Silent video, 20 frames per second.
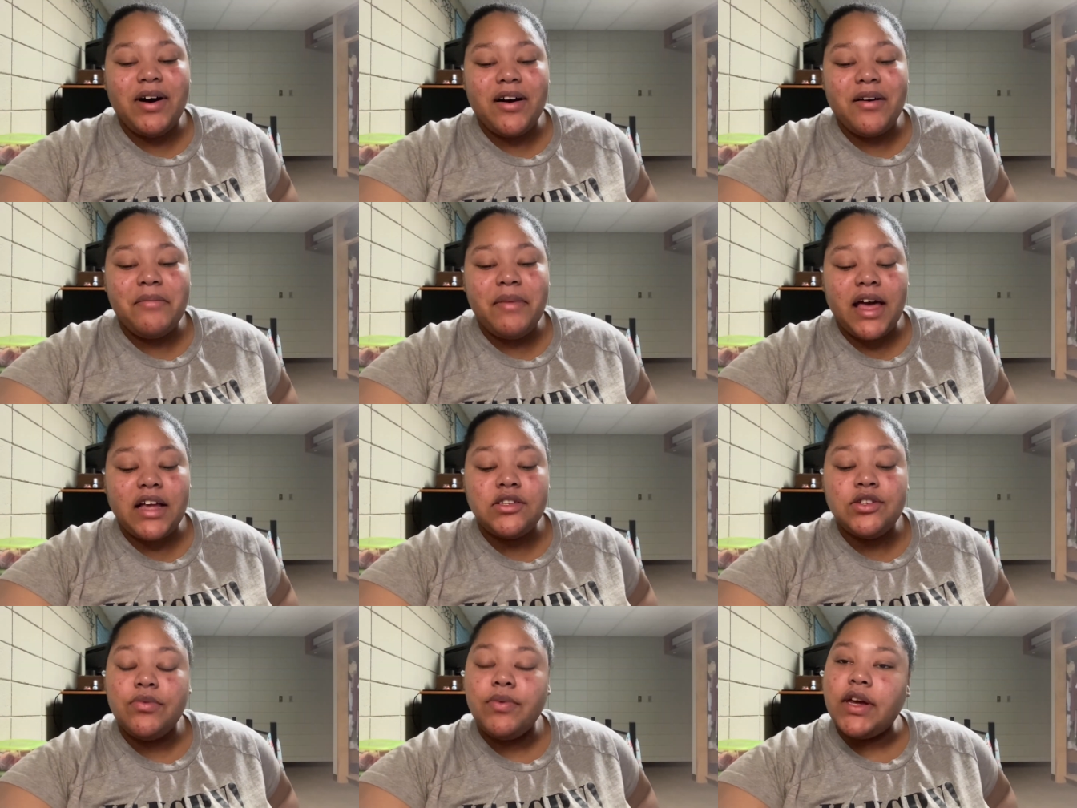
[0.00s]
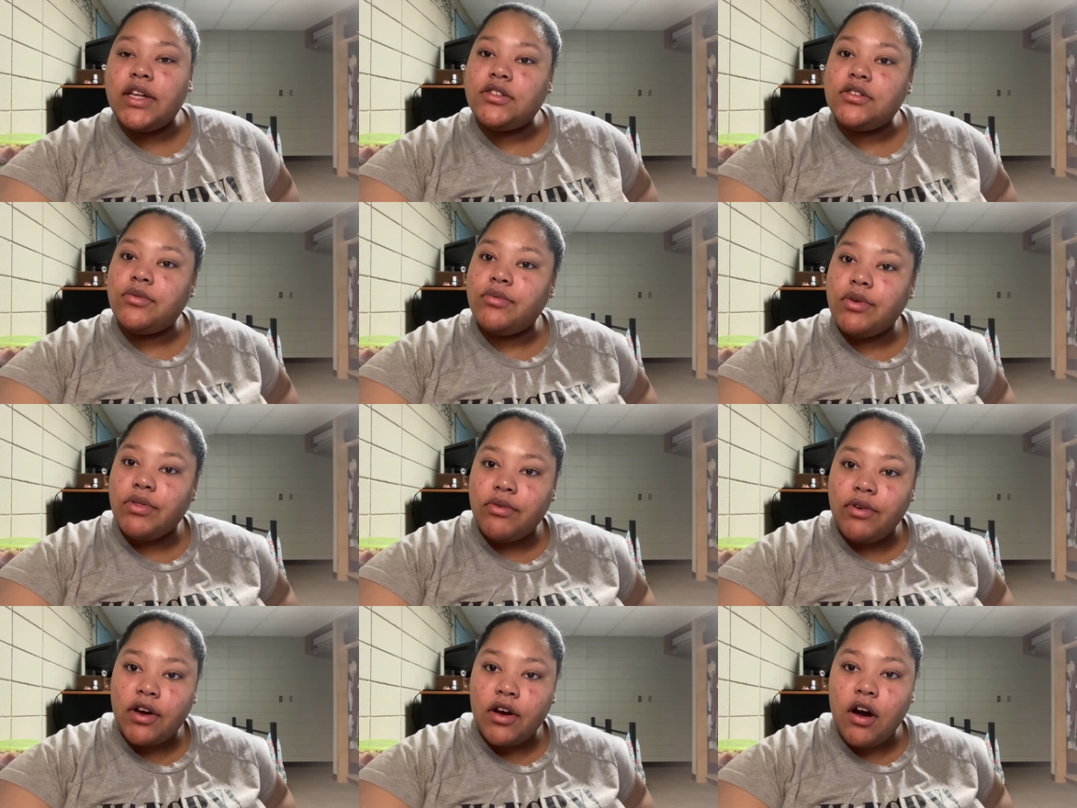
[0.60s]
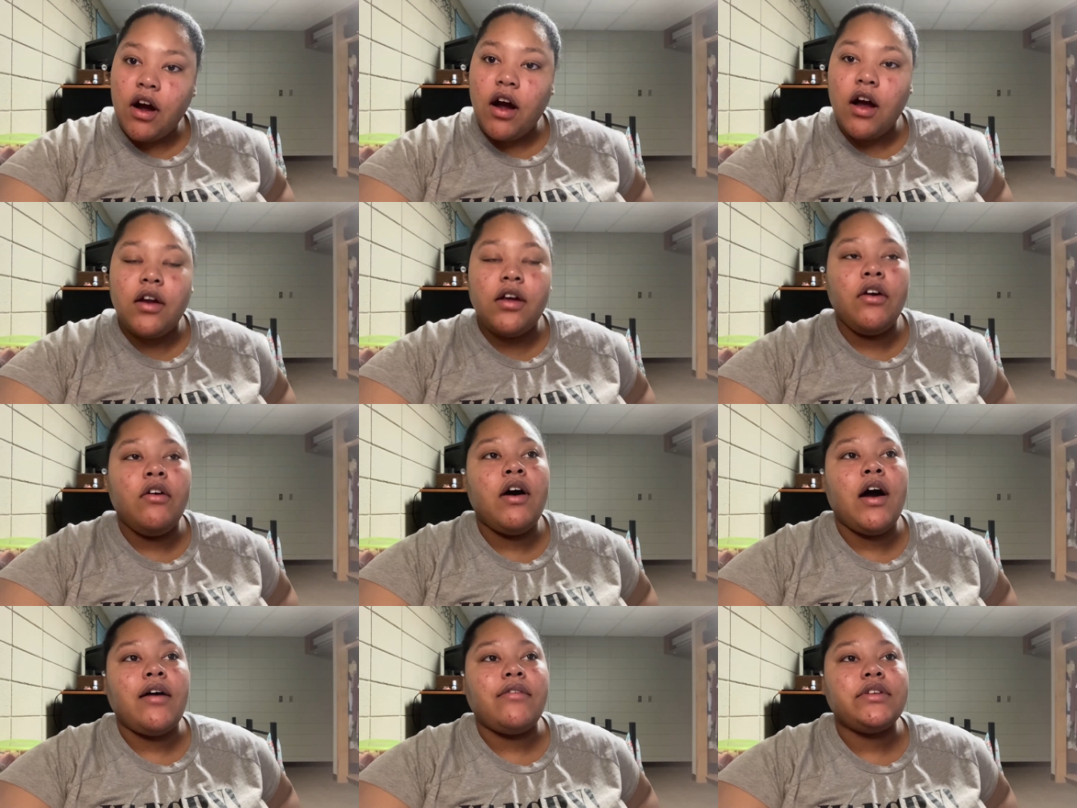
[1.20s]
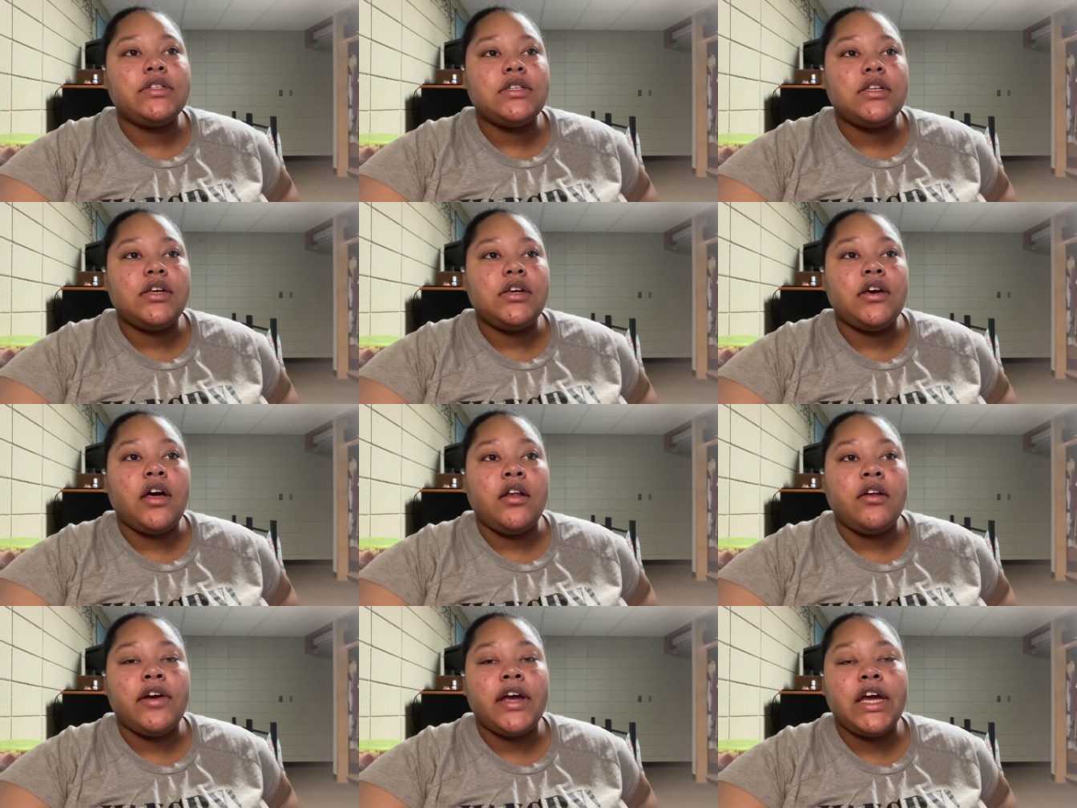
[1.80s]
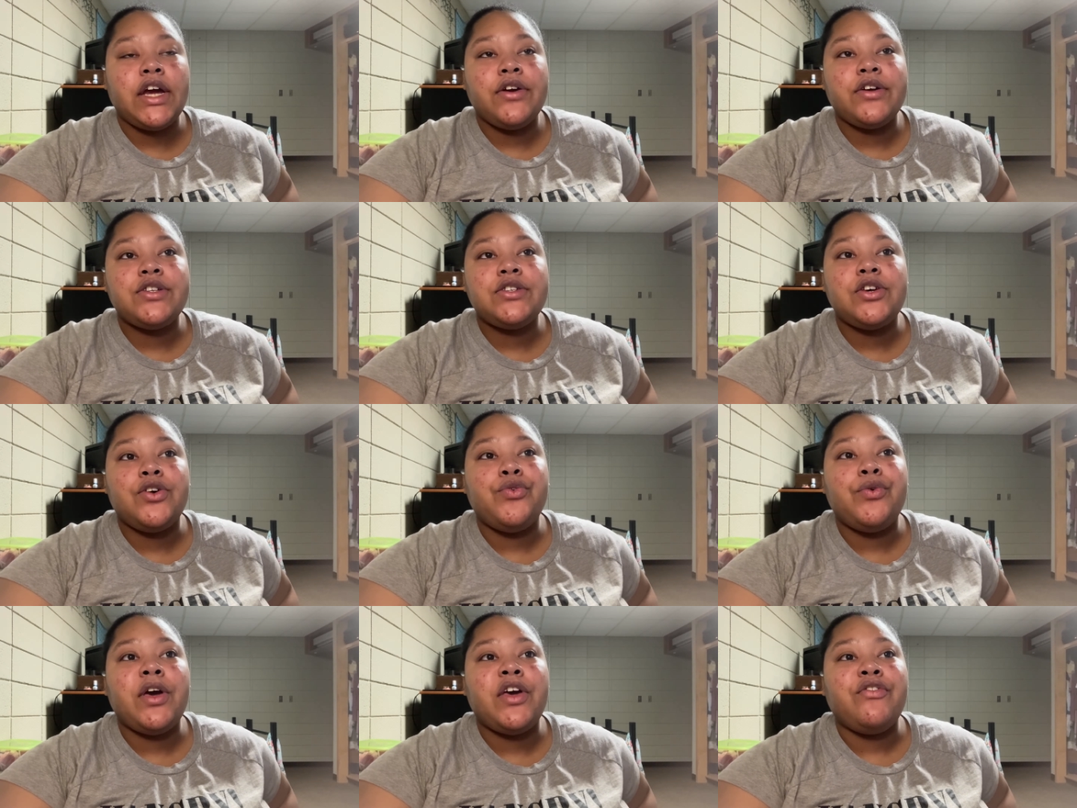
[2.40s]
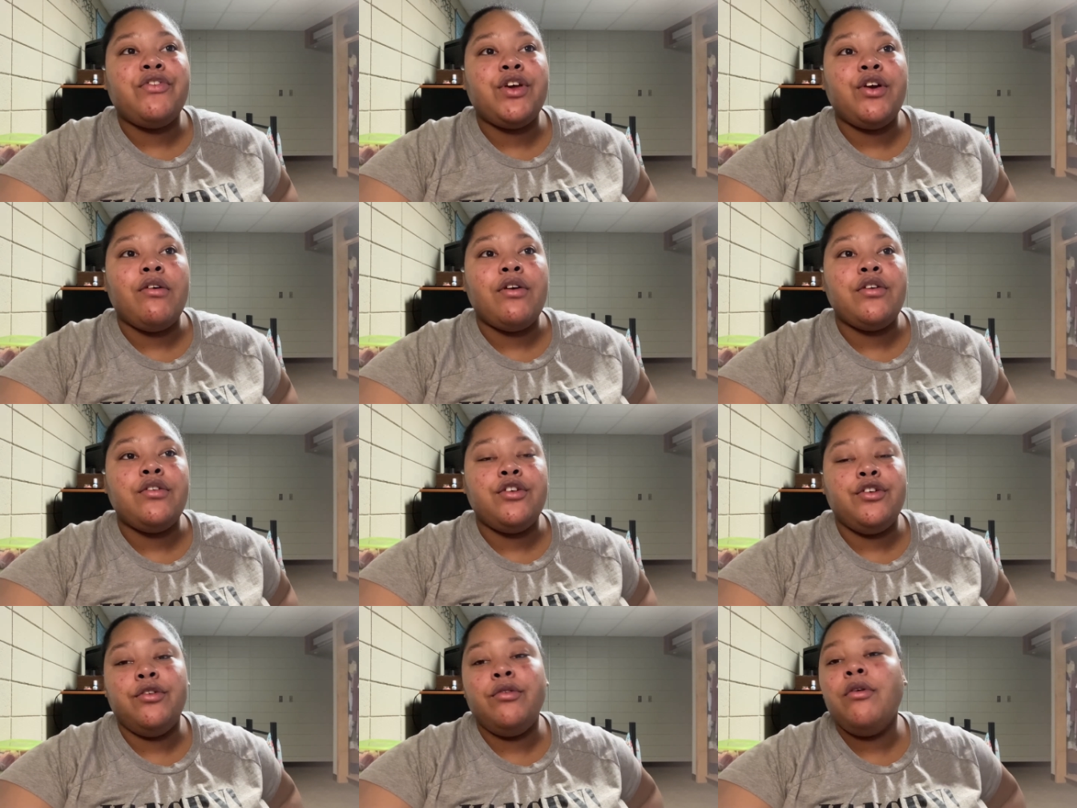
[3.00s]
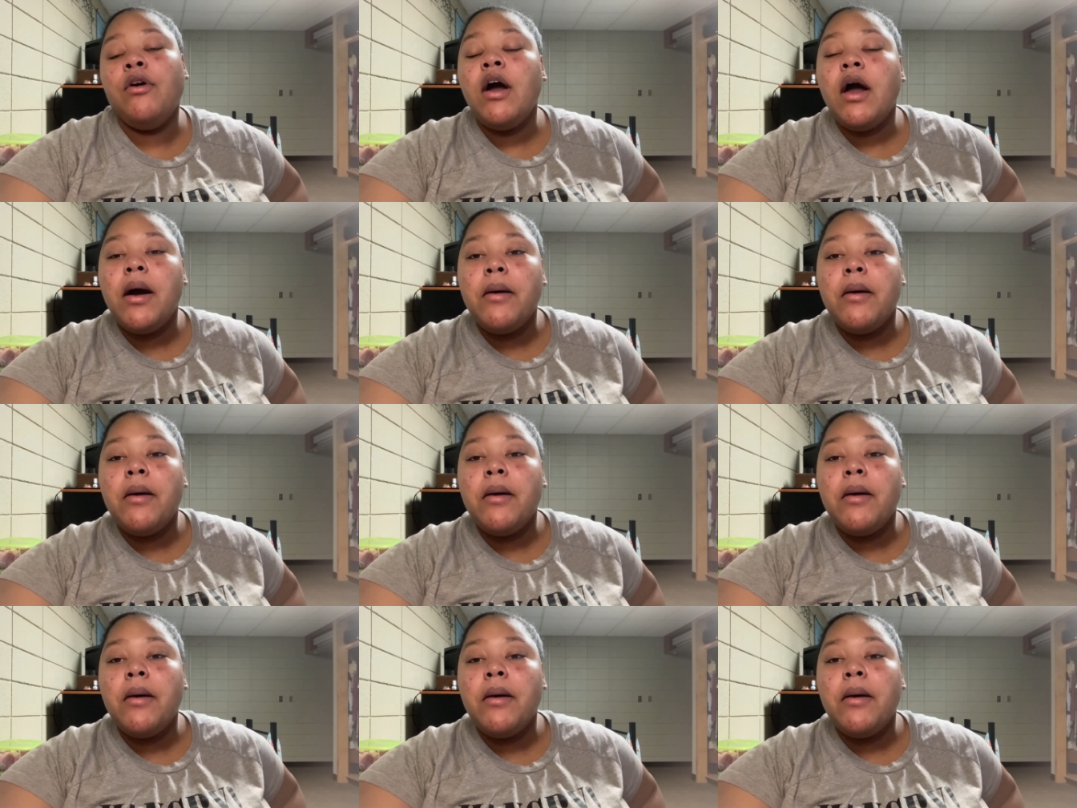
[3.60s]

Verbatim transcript: back to Ranting with Ricardo. Obviously, y'all are here, so if you're new,